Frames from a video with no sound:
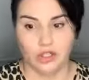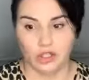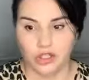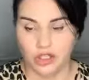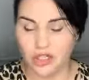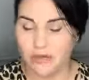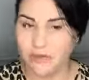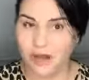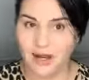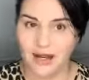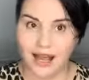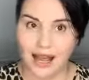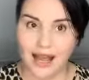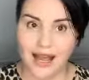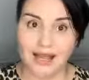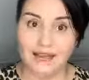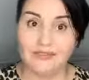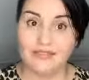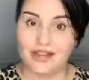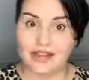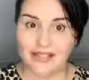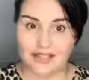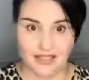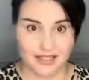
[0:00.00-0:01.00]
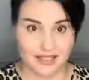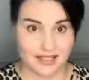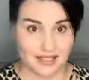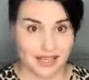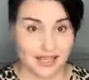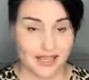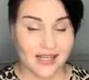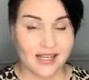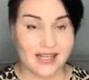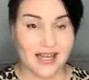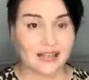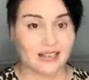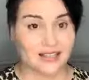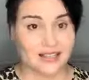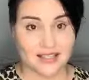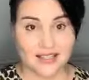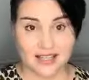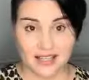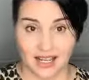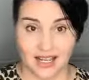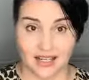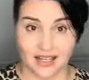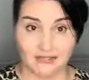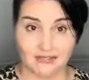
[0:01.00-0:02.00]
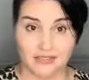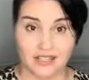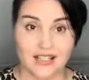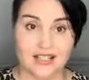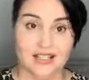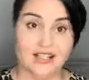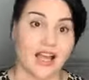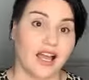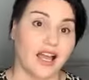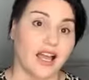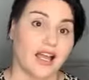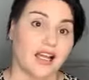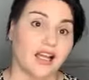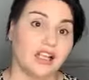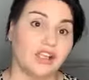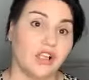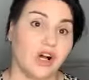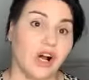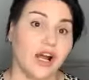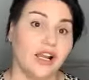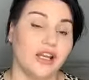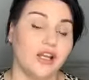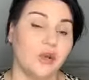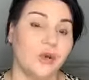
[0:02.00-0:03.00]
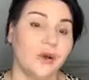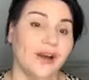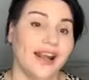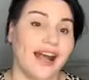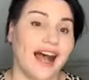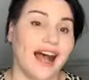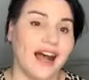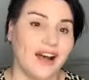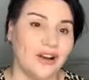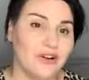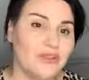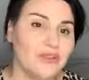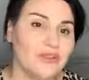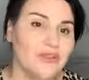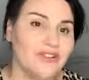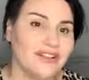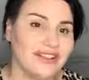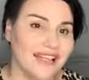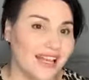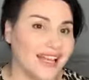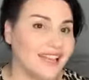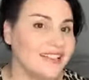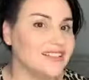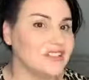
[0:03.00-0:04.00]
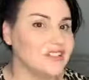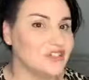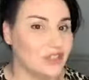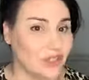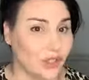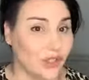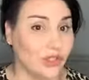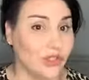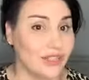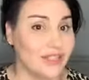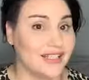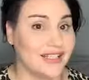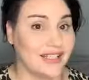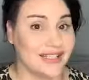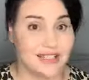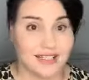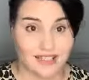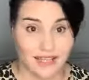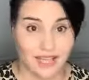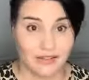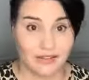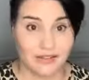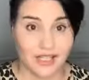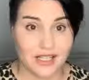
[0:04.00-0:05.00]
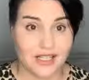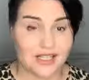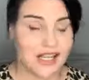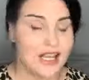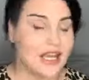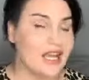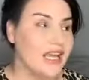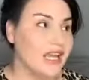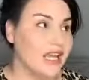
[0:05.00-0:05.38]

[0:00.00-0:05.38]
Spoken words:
You might have, as I said at the start of this, I had a client who had $100,000 in savings.